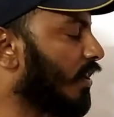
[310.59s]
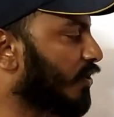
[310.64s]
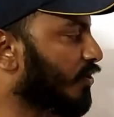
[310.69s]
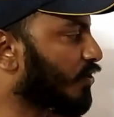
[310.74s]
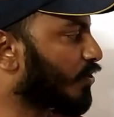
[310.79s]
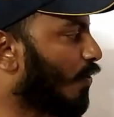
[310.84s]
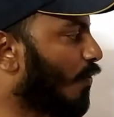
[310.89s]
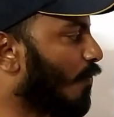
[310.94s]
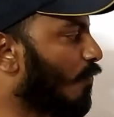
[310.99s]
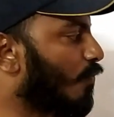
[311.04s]

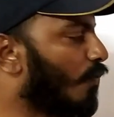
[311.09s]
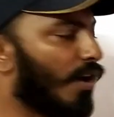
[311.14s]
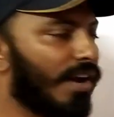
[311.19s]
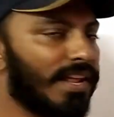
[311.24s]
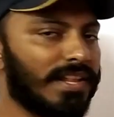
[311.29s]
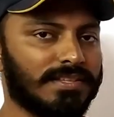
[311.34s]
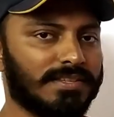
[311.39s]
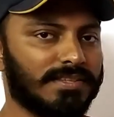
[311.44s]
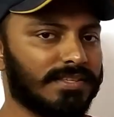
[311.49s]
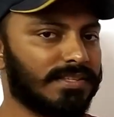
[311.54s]
So what
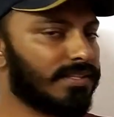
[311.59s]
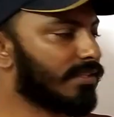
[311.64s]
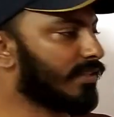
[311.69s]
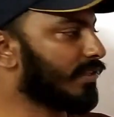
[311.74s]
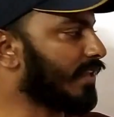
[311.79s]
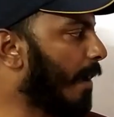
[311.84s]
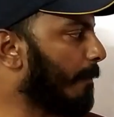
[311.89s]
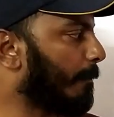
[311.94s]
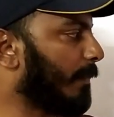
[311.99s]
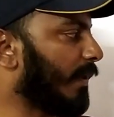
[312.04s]
else?
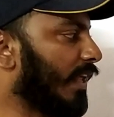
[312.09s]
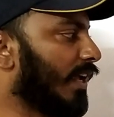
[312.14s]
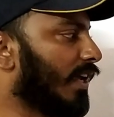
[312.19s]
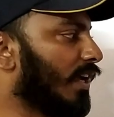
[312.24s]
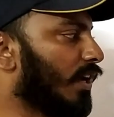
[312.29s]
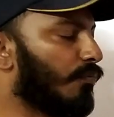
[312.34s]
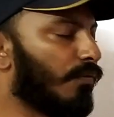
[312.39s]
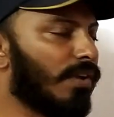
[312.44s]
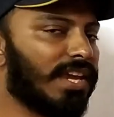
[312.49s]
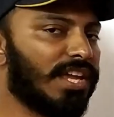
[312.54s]

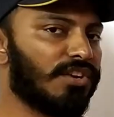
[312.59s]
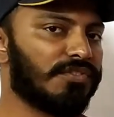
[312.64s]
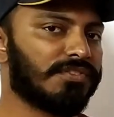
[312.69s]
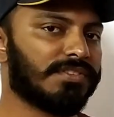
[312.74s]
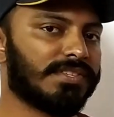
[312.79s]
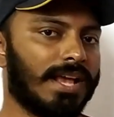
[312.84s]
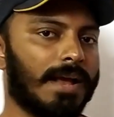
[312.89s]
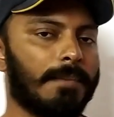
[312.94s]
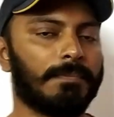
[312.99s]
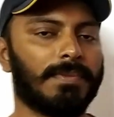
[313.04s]
Sampling. We can
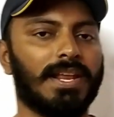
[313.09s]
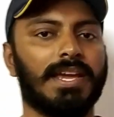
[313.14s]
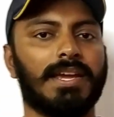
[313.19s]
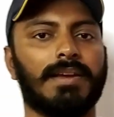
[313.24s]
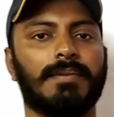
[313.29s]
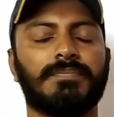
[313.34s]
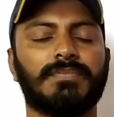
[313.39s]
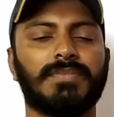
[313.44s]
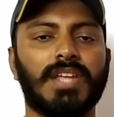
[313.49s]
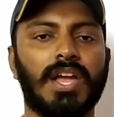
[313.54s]
use
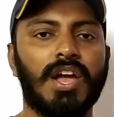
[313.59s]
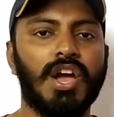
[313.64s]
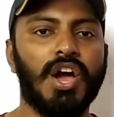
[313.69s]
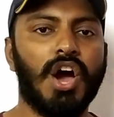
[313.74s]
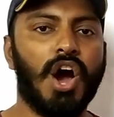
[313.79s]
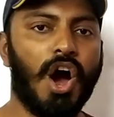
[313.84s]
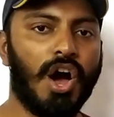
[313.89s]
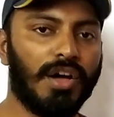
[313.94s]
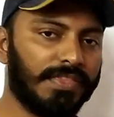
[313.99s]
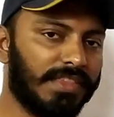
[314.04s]
sampling.
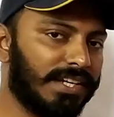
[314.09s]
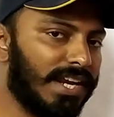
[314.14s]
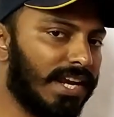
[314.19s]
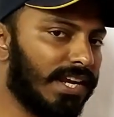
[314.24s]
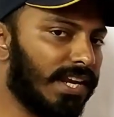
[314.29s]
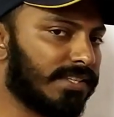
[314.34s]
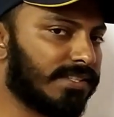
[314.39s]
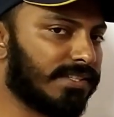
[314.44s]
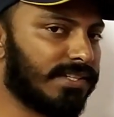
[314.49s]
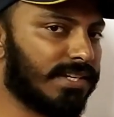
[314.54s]
On the
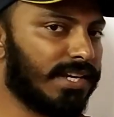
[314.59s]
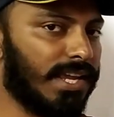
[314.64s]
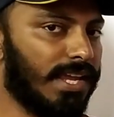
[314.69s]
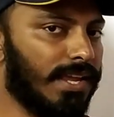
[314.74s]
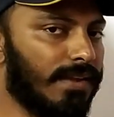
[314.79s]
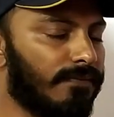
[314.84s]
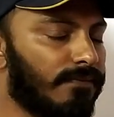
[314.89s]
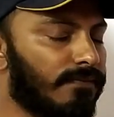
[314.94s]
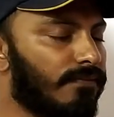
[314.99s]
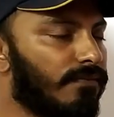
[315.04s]
data
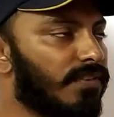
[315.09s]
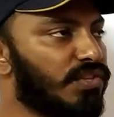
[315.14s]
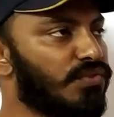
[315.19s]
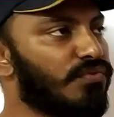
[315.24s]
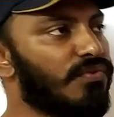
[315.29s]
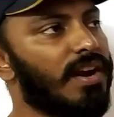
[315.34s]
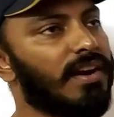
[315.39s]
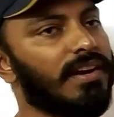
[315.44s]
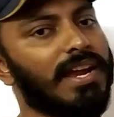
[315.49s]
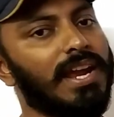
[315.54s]
stream,
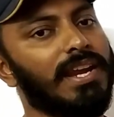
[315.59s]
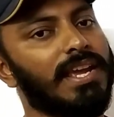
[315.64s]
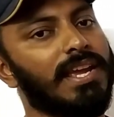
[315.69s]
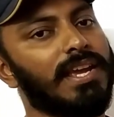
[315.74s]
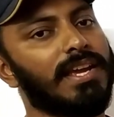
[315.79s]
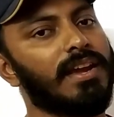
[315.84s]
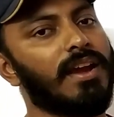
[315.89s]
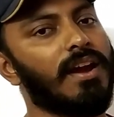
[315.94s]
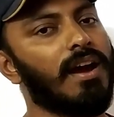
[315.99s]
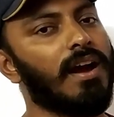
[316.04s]
which we are
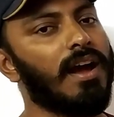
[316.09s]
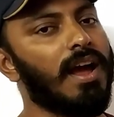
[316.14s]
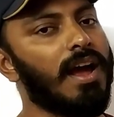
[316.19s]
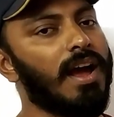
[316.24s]
getting,